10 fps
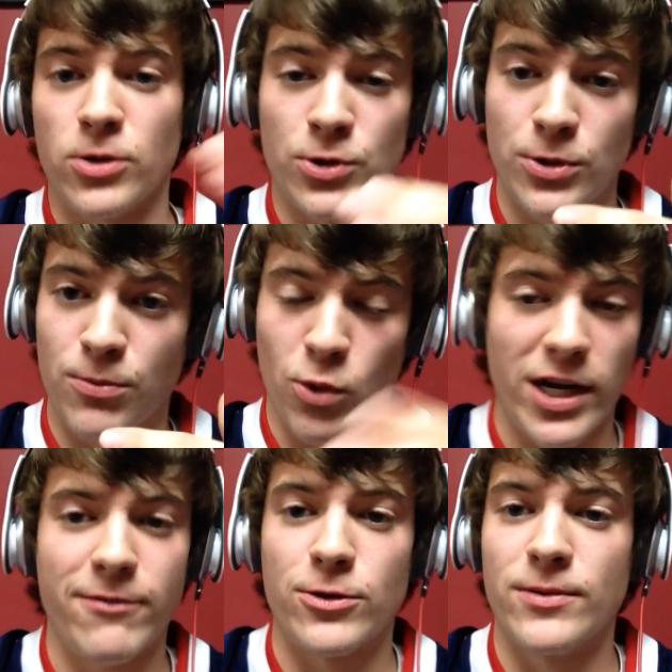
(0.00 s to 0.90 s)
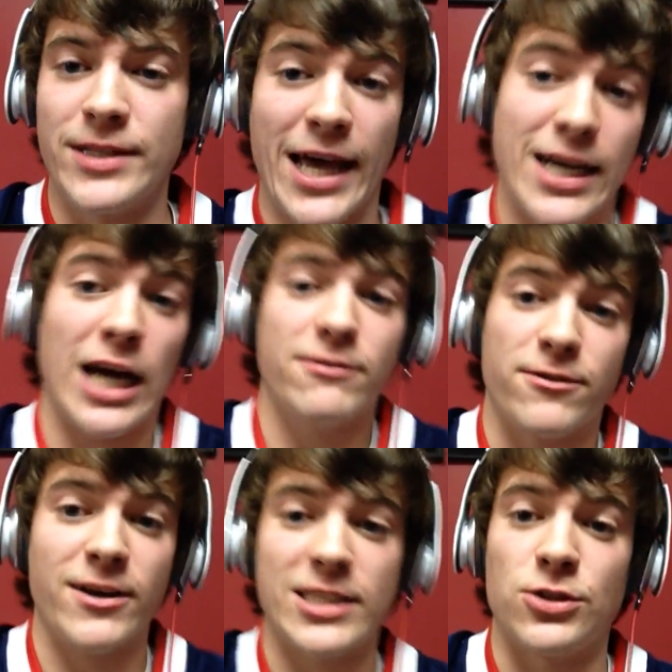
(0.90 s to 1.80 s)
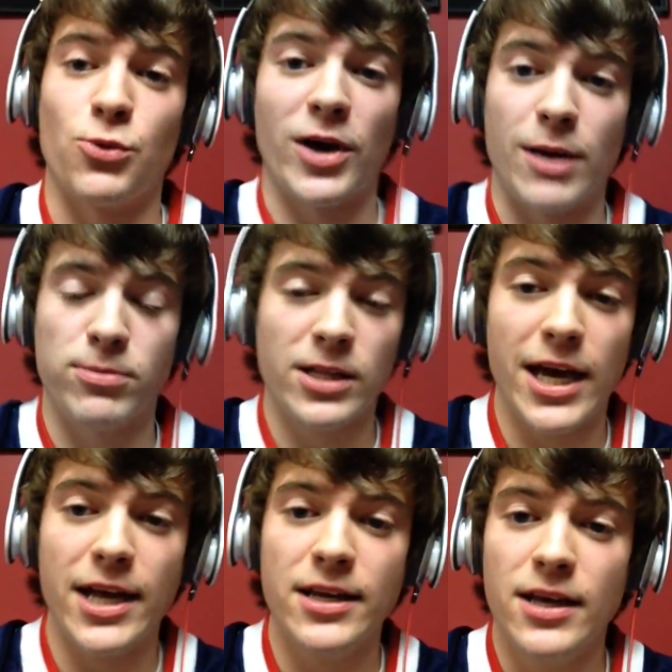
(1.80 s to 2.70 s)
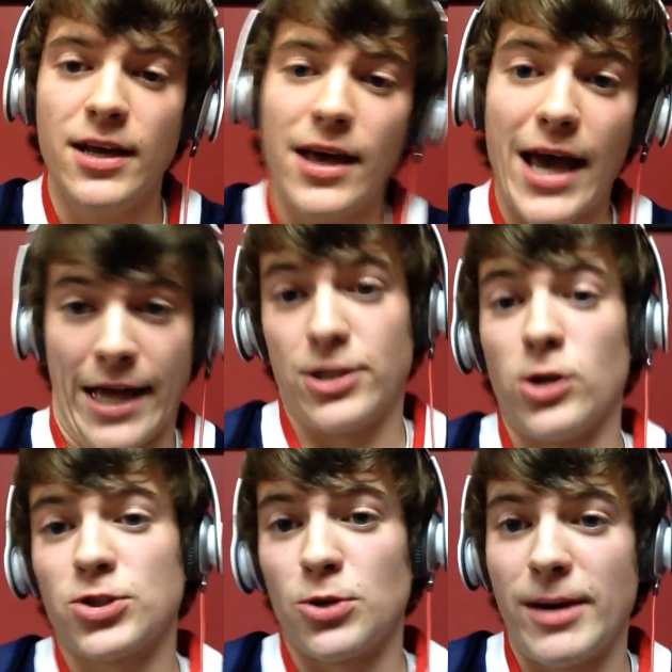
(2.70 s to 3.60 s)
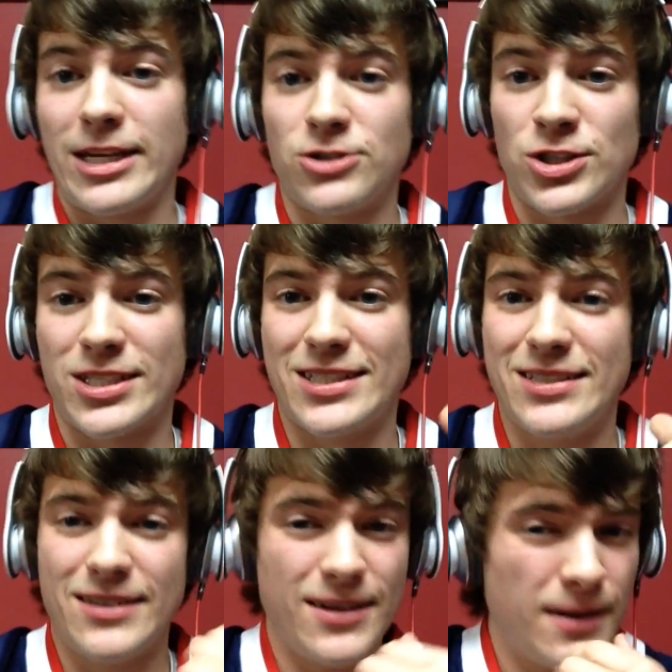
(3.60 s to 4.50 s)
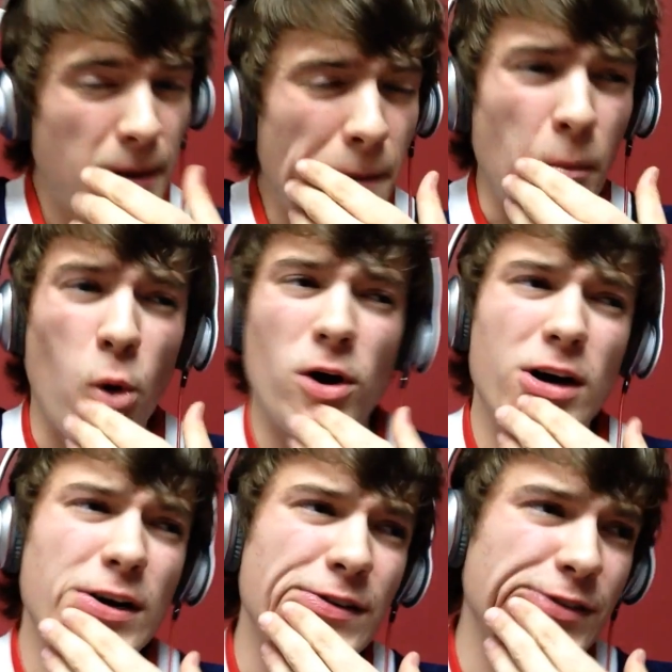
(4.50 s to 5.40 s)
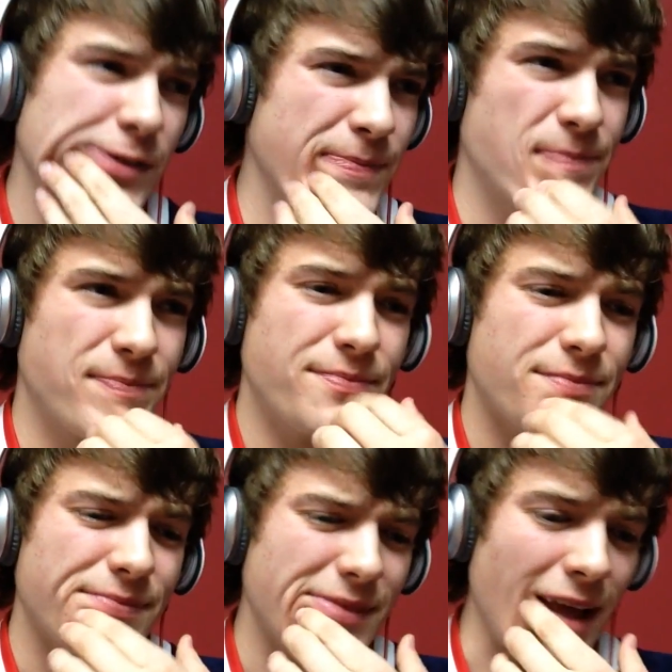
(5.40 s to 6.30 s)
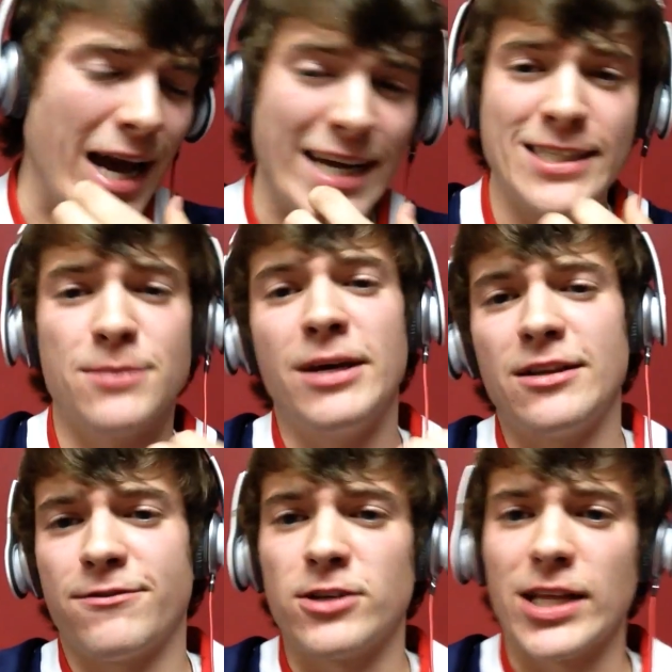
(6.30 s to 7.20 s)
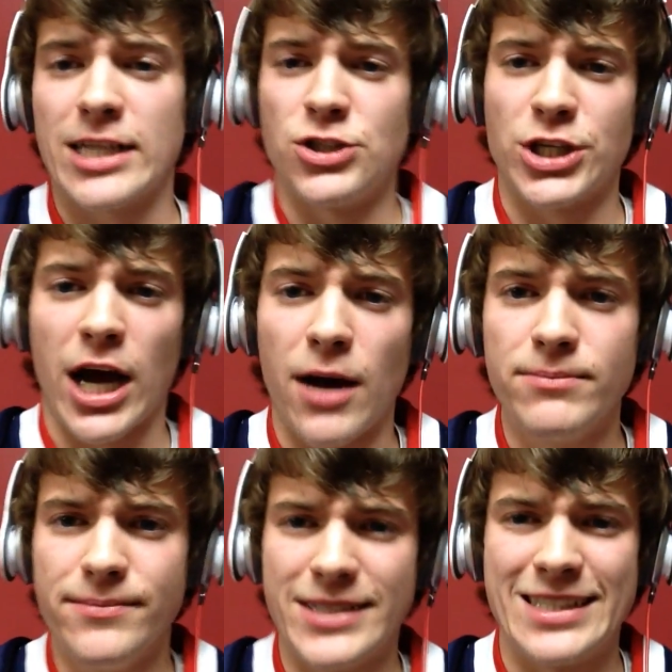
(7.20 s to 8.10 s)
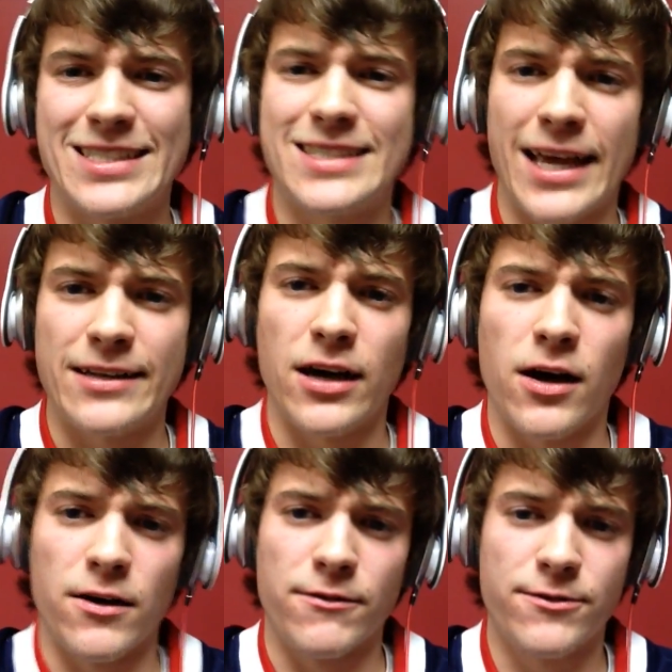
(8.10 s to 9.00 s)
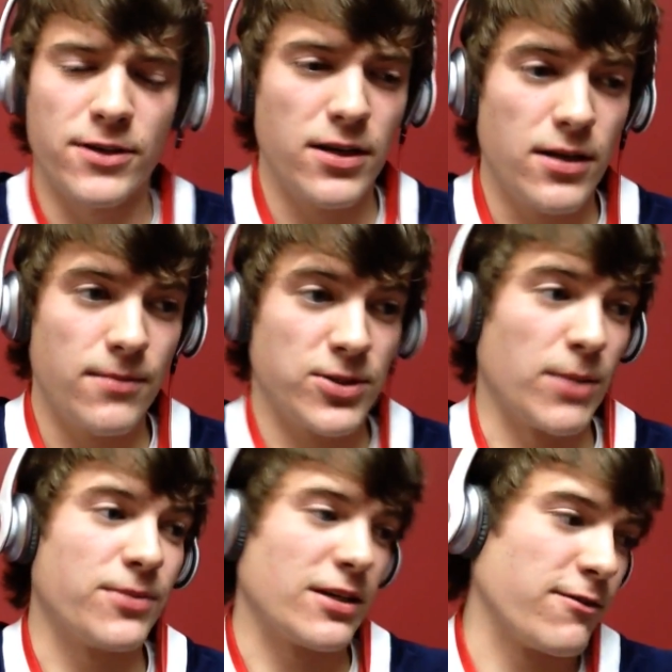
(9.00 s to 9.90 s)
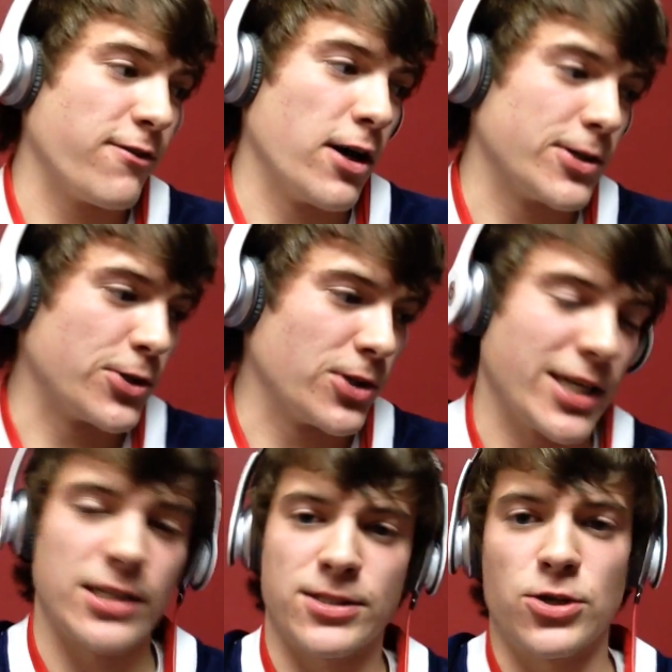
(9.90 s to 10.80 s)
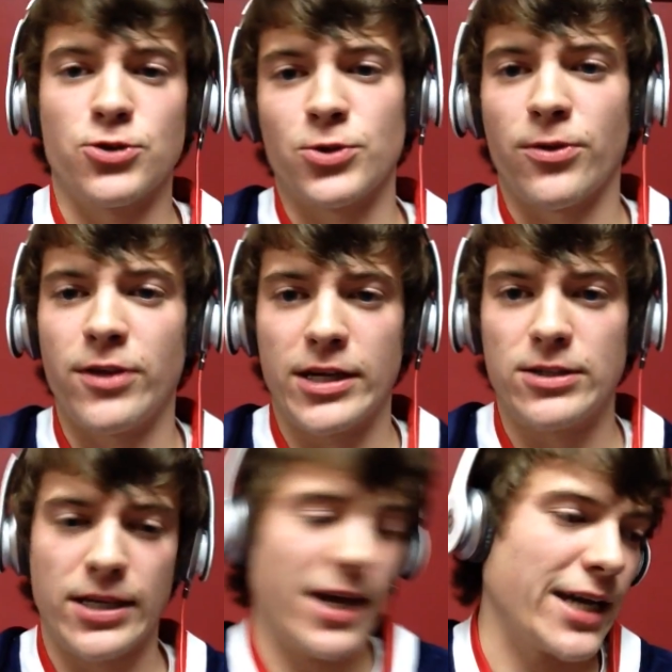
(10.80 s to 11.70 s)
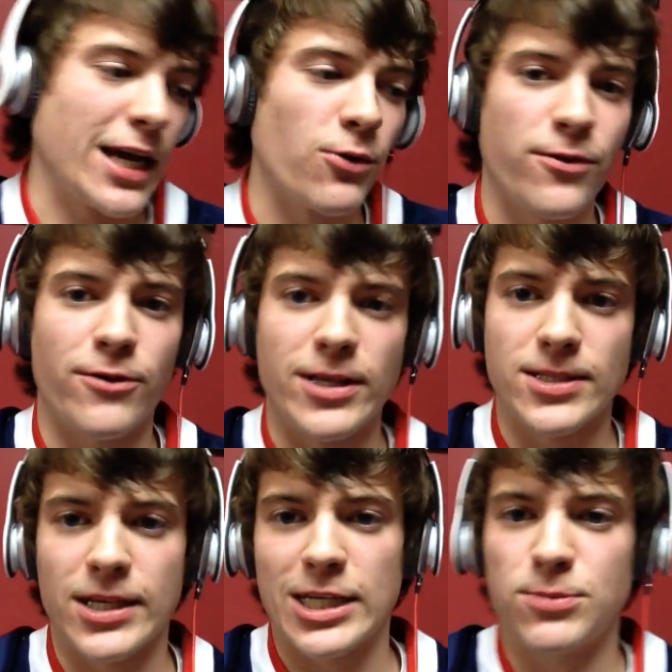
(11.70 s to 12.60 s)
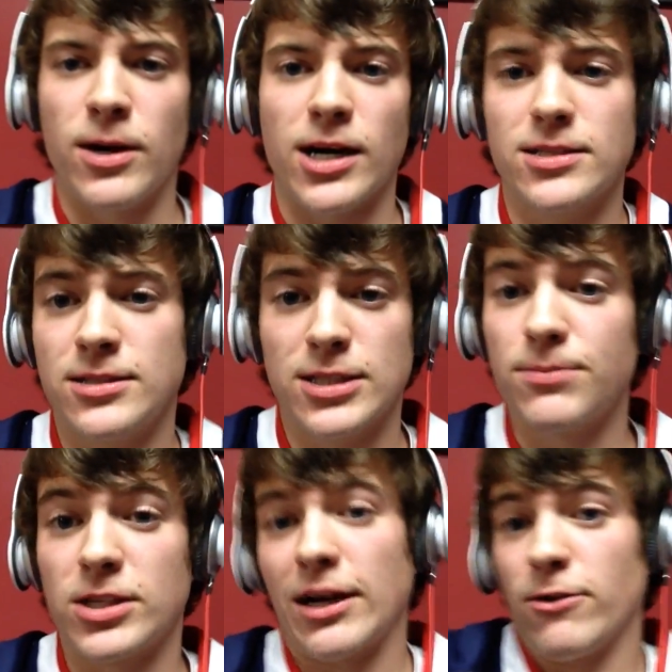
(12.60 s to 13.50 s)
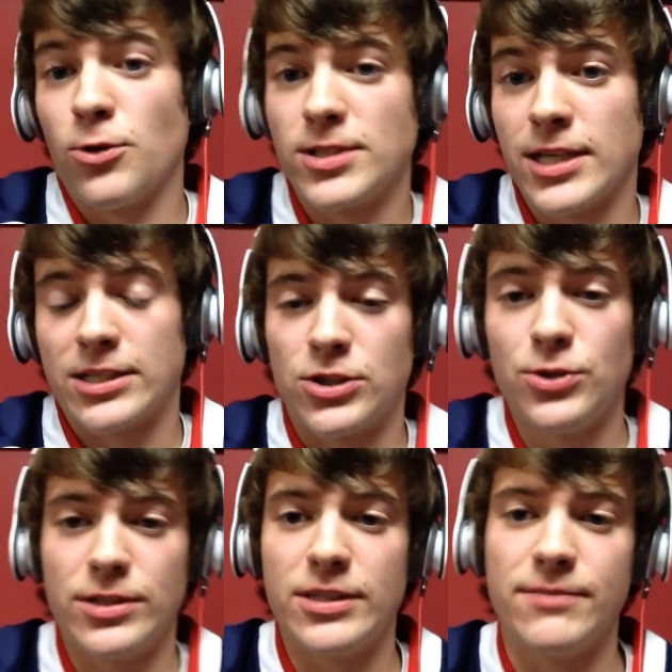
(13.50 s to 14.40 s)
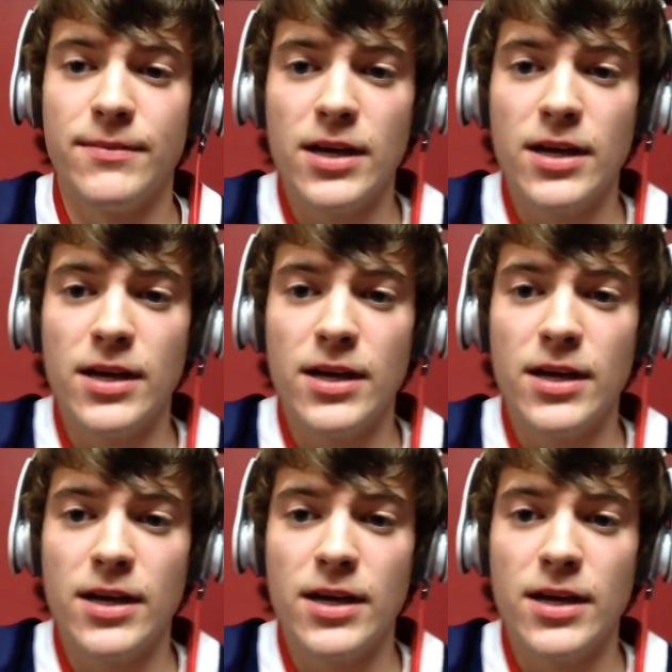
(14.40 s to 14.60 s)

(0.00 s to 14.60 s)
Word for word: or whatever. And that kind of affected the way I played, and it also made it just more of, I guess it made it feel like a job instead of something fun or like a social thing, like hanging out with friends on Xbox. It's something I've always liked doing, and